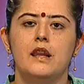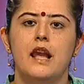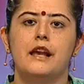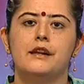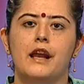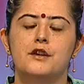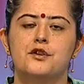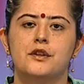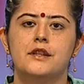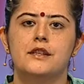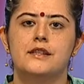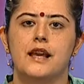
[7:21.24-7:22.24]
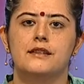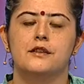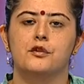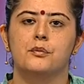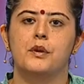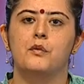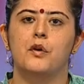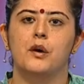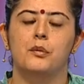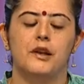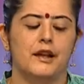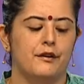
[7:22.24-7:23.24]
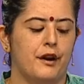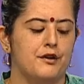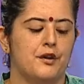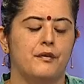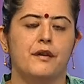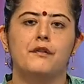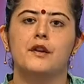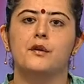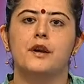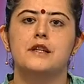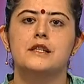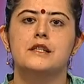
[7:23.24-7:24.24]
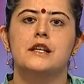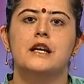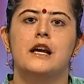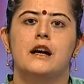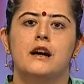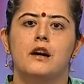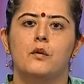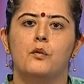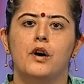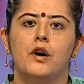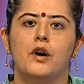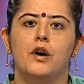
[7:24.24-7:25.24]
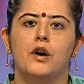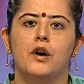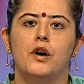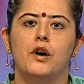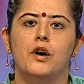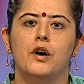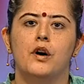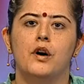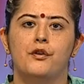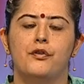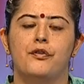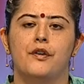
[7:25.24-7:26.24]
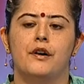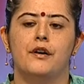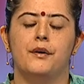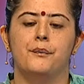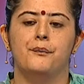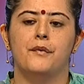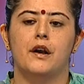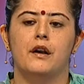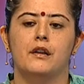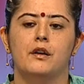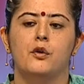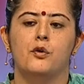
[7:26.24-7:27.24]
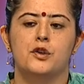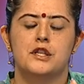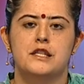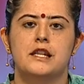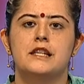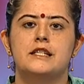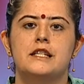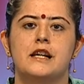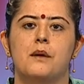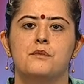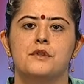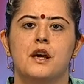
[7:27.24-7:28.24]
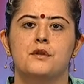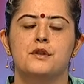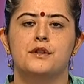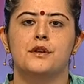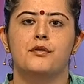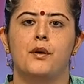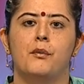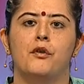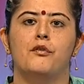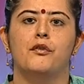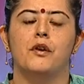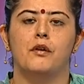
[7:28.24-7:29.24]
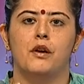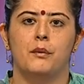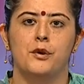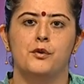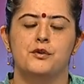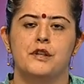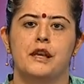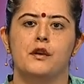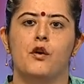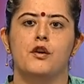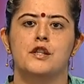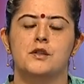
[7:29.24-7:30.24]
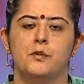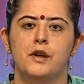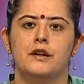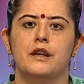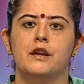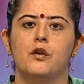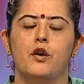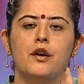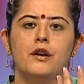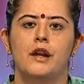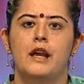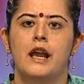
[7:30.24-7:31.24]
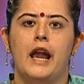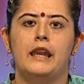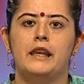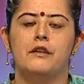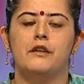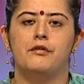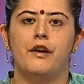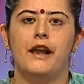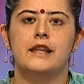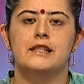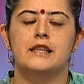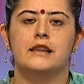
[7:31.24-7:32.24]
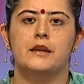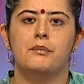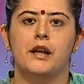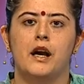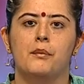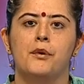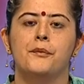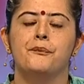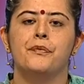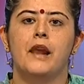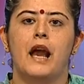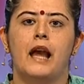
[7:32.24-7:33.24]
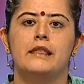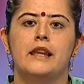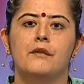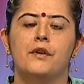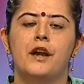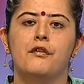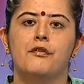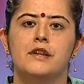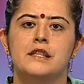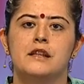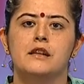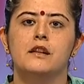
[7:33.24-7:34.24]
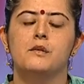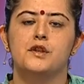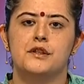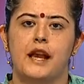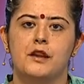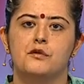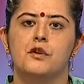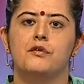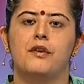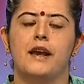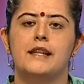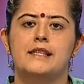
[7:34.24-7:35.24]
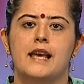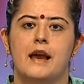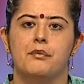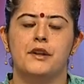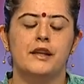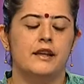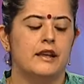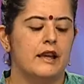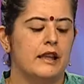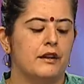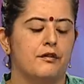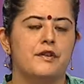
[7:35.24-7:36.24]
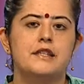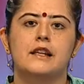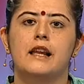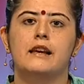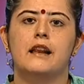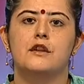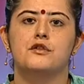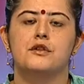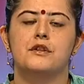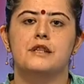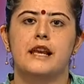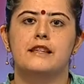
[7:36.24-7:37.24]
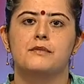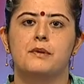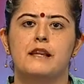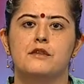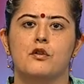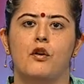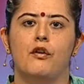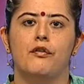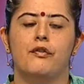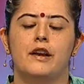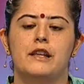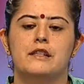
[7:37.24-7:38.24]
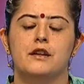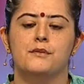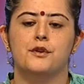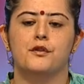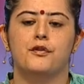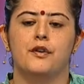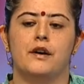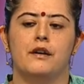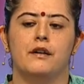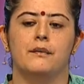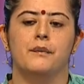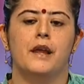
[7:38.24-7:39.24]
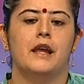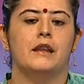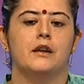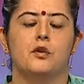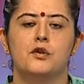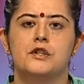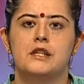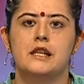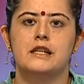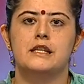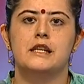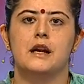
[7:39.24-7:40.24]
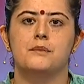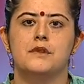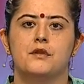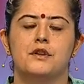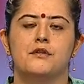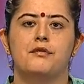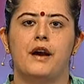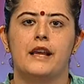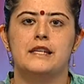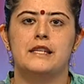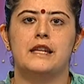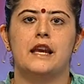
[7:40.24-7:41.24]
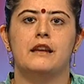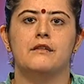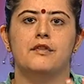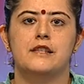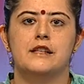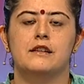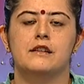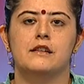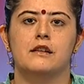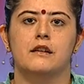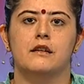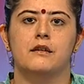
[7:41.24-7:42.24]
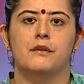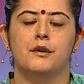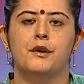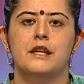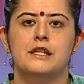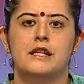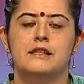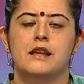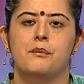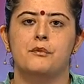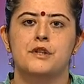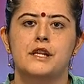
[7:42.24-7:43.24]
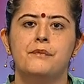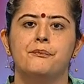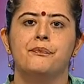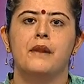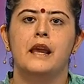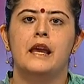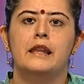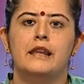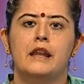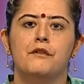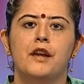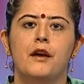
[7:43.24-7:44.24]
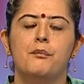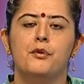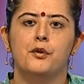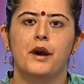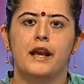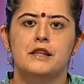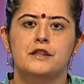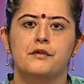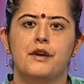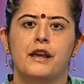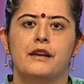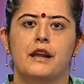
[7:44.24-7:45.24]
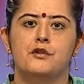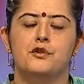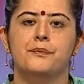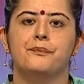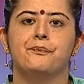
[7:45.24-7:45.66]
Aggression in the sense it could be verbal aggression when we look at it. Uh, terms of um, the hostility comes out in the form of abusing or swearing or any fights that they pick up. And then we have physical, which is actual fights happening. The physical aggression takes place of in terms of uh, the hostility comes out in fighting and physical, uh, you know, hitting somebody. Then we have proactive aggression.